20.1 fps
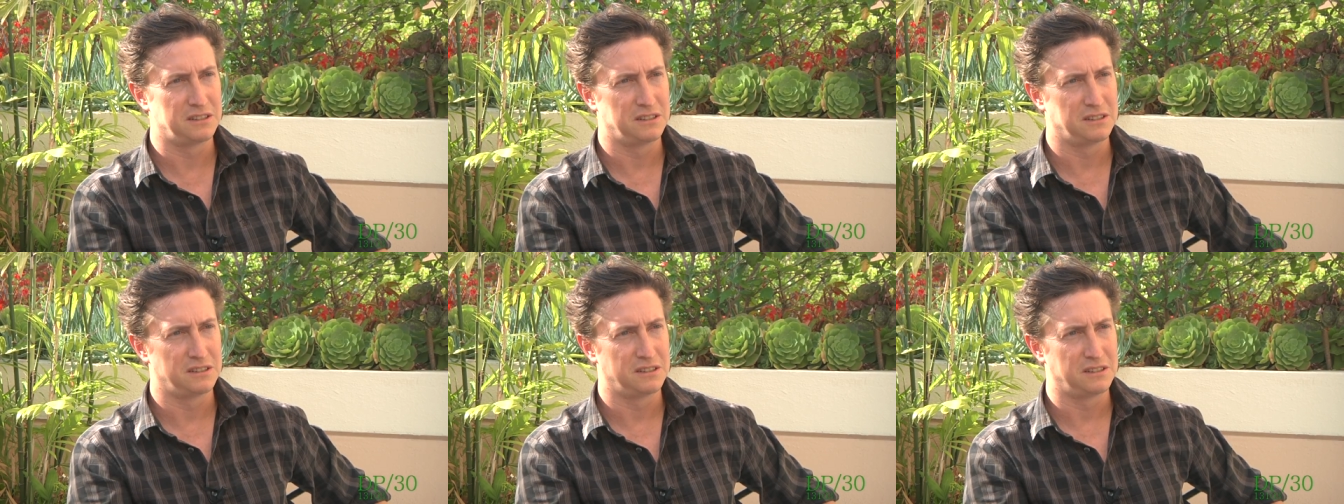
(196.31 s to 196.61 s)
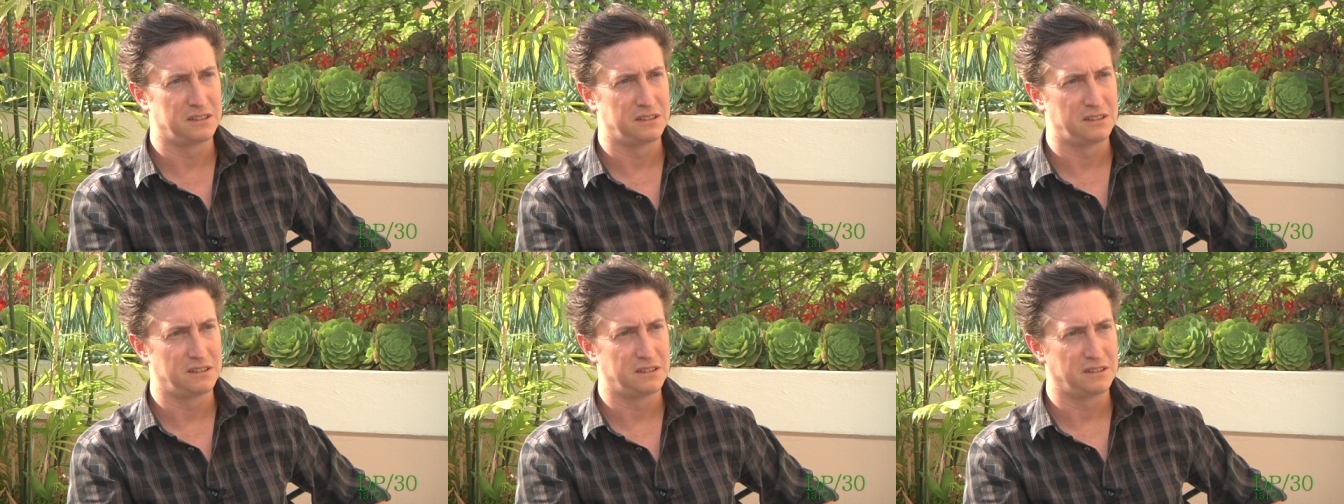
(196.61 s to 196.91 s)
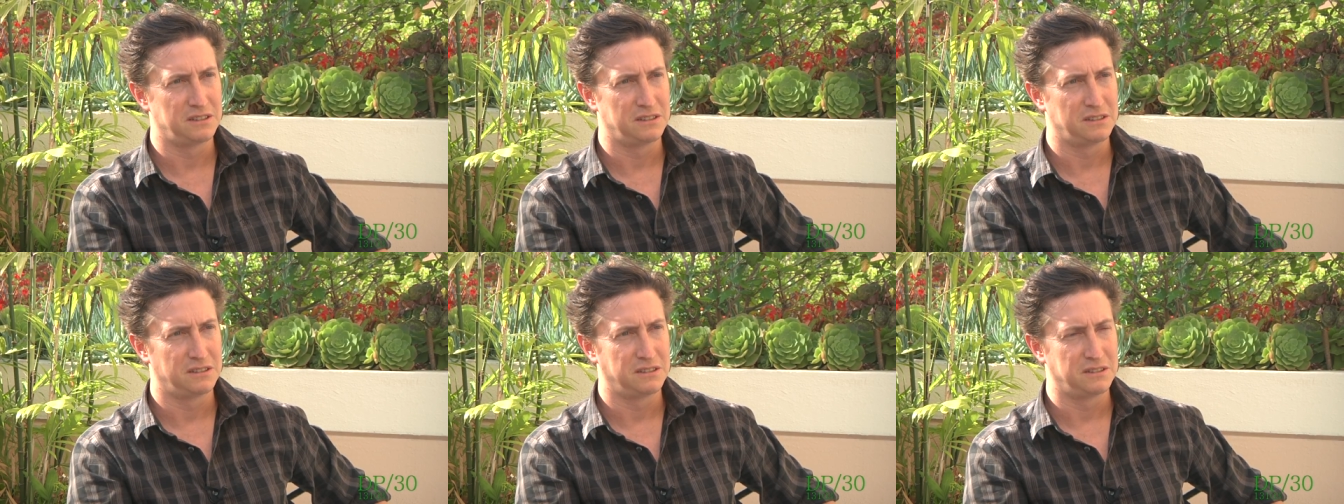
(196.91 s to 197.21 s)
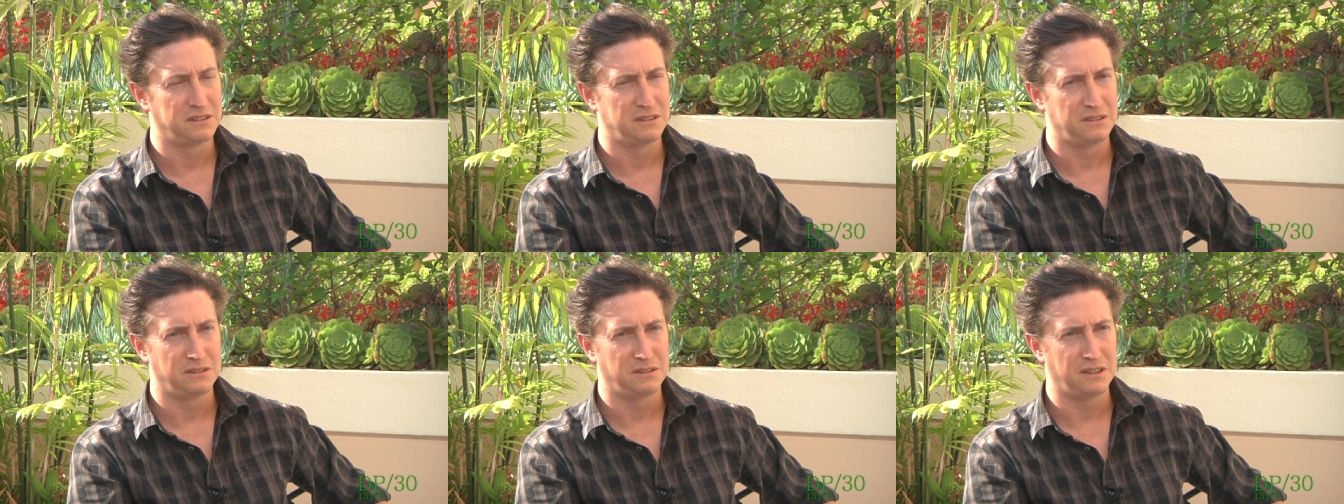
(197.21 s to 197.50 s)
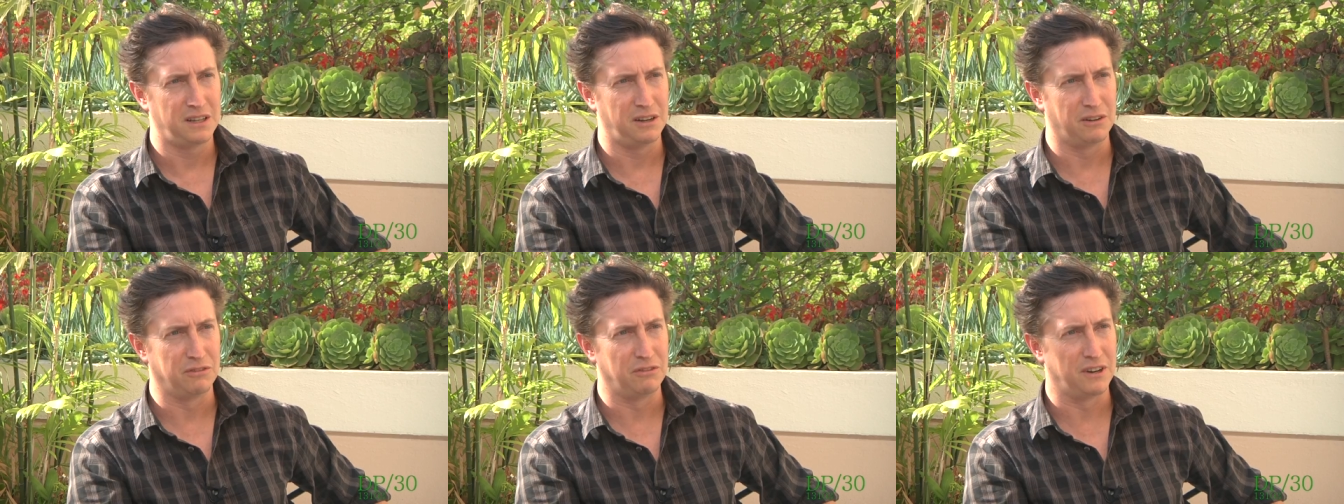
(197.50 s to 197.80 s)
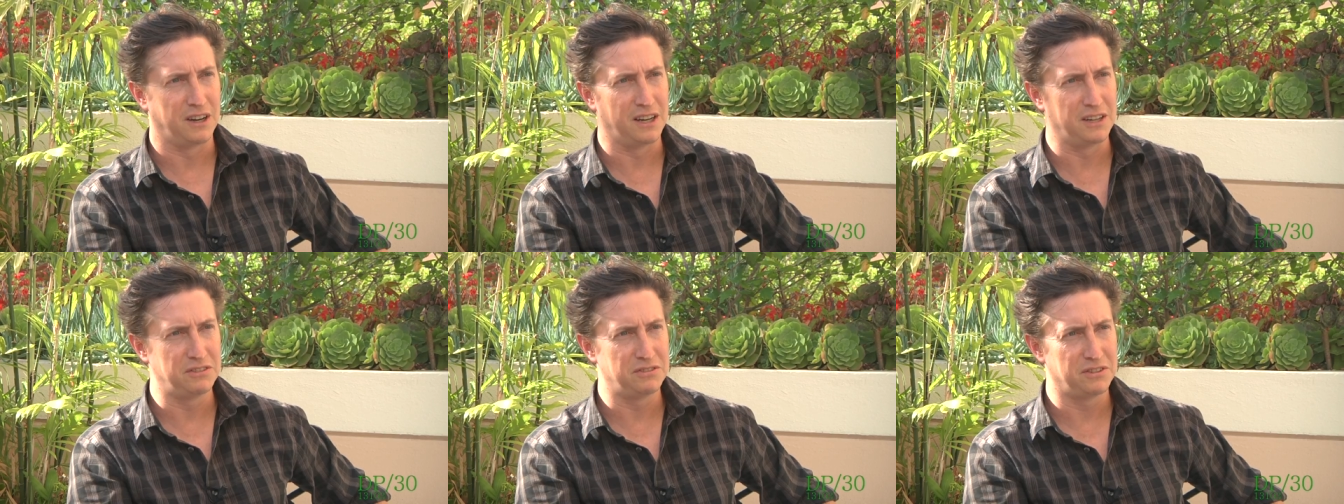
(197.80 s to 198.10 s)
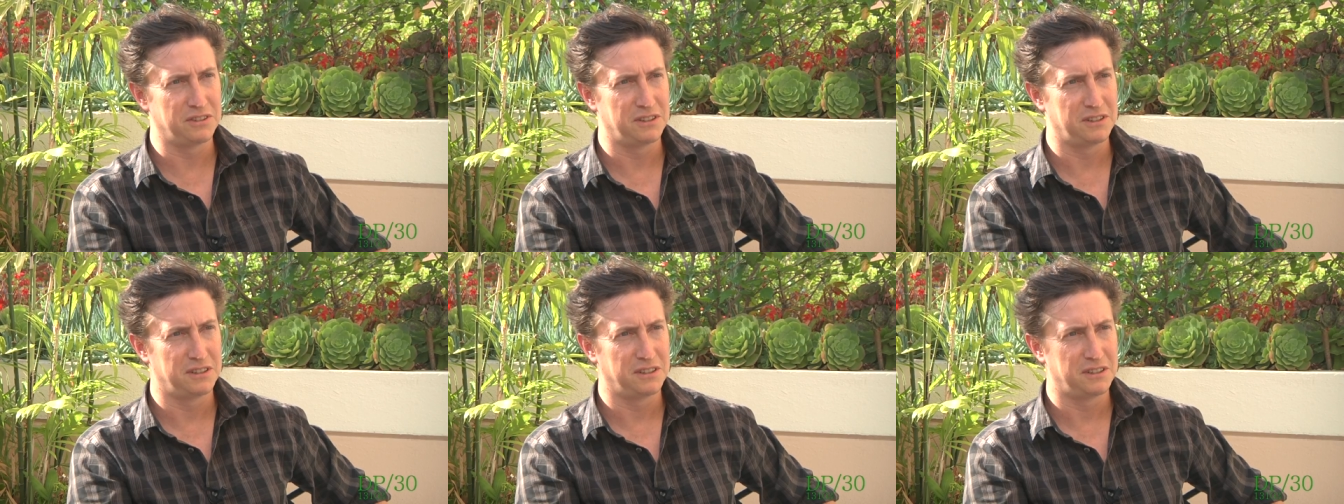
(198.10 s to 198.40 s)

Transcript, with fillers: And how old were you? I don't know, five.